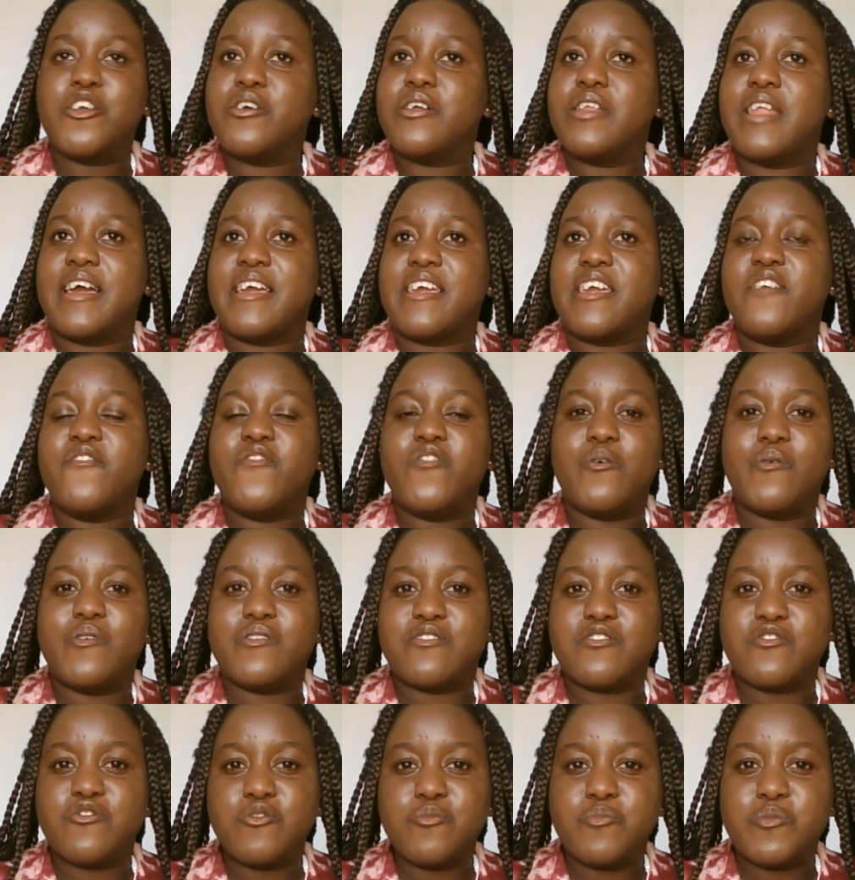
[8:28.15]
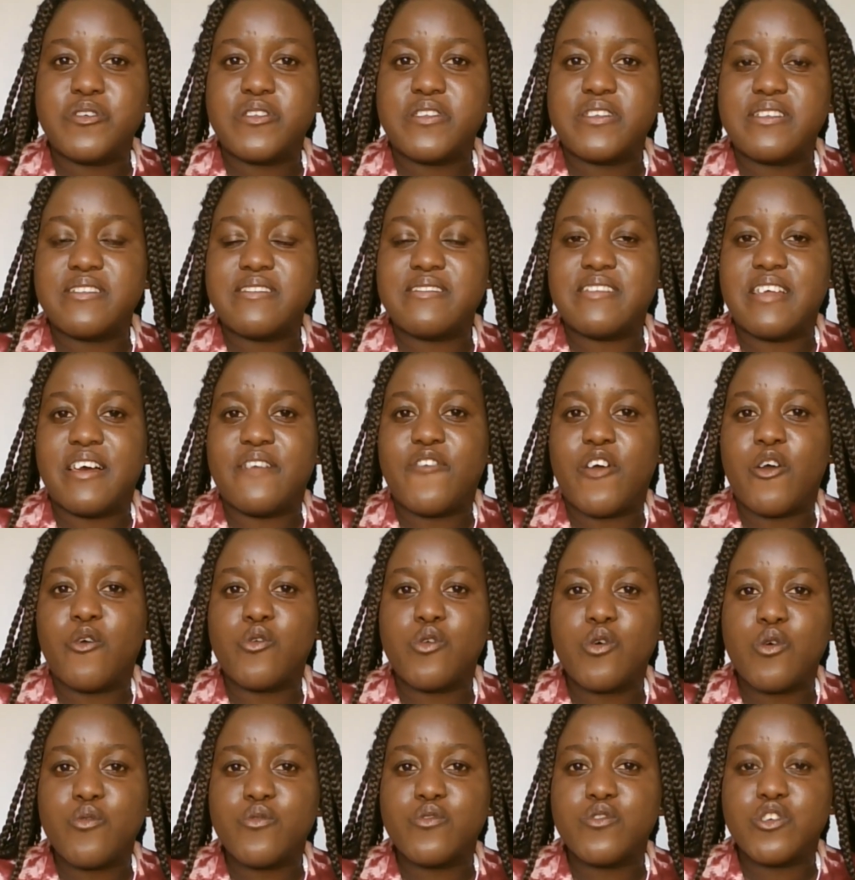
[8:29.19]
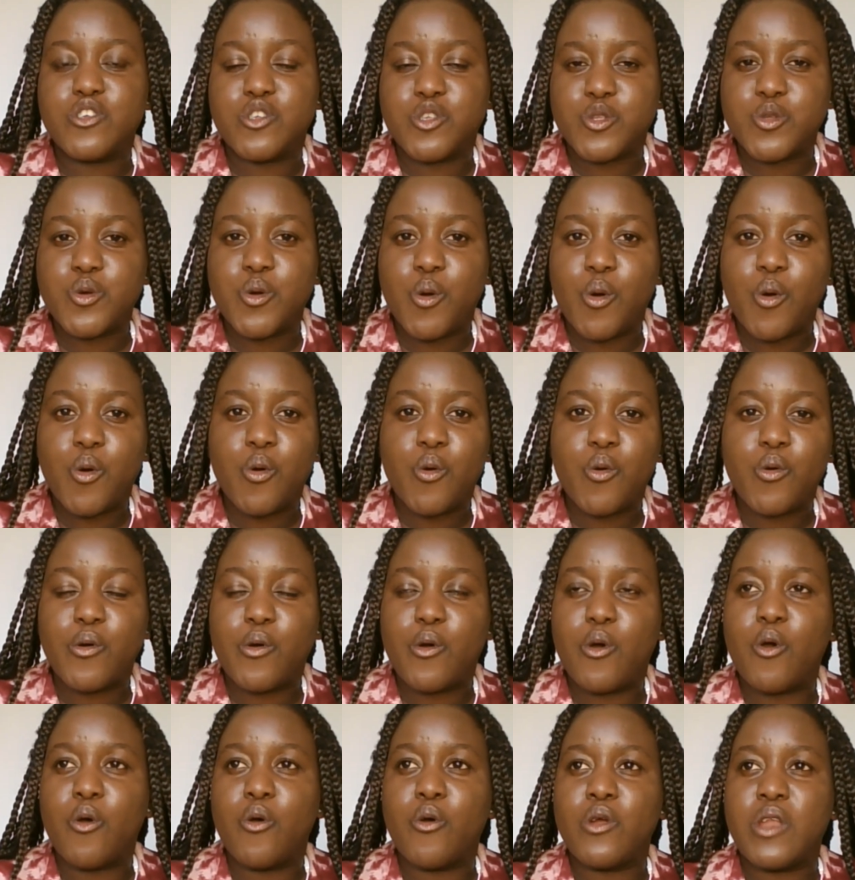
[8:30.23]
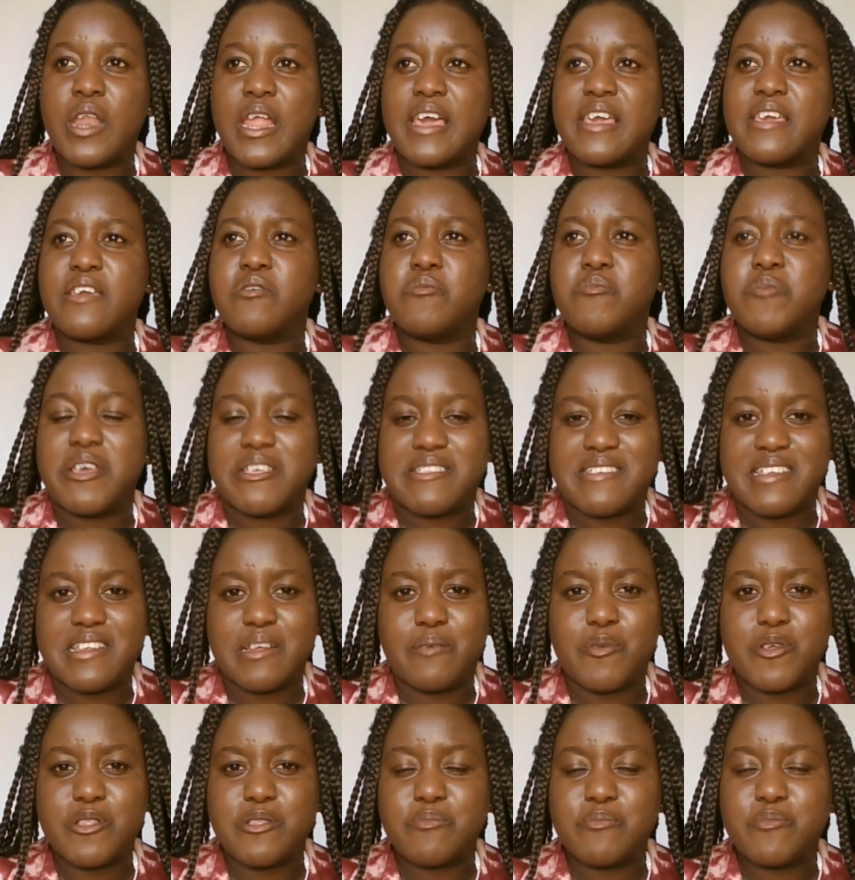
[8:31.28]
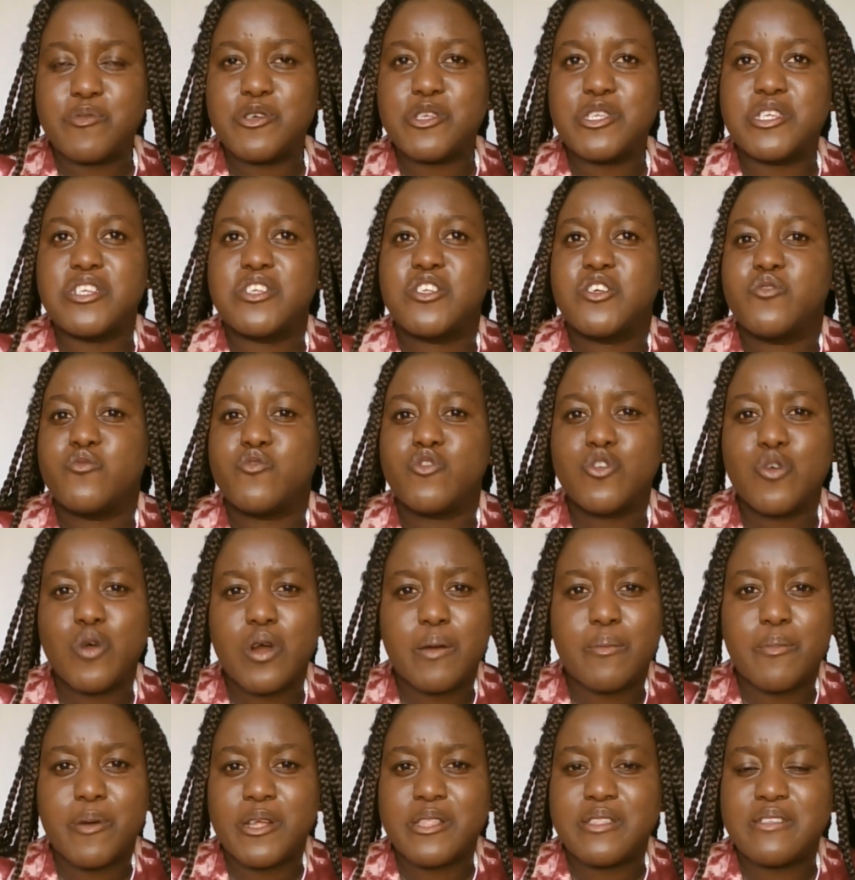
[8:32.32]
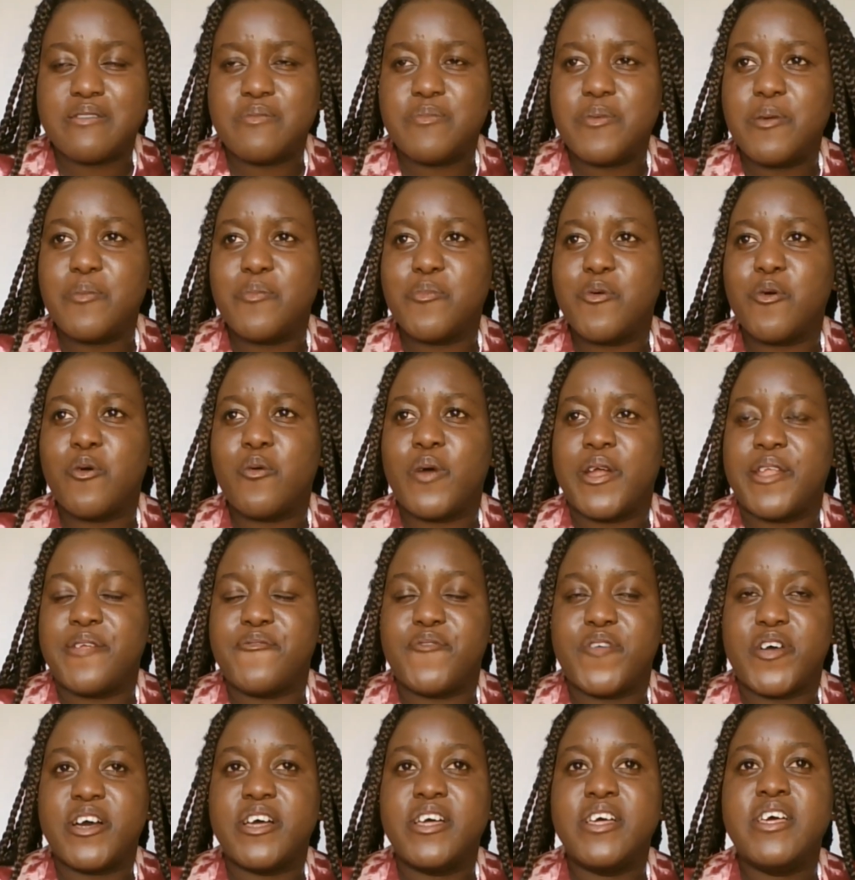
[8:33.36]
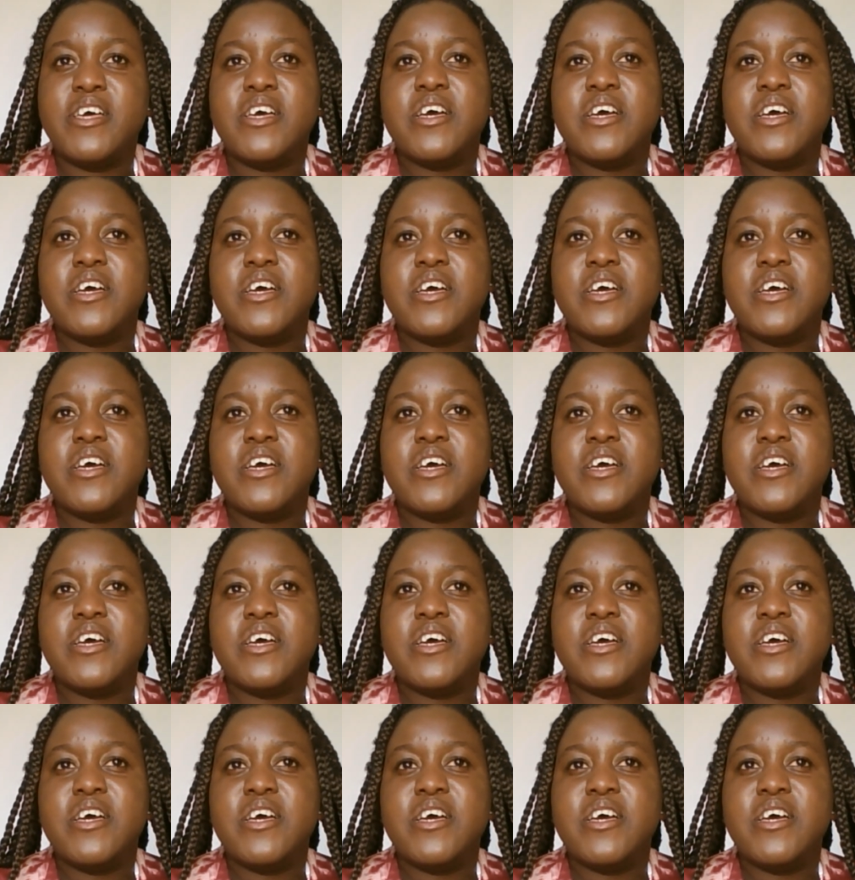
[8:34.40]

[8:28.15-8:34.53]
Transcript: like if there was a new person in his life, I would always know, or like he'd be excited about the person, he would talk about these people or whatever.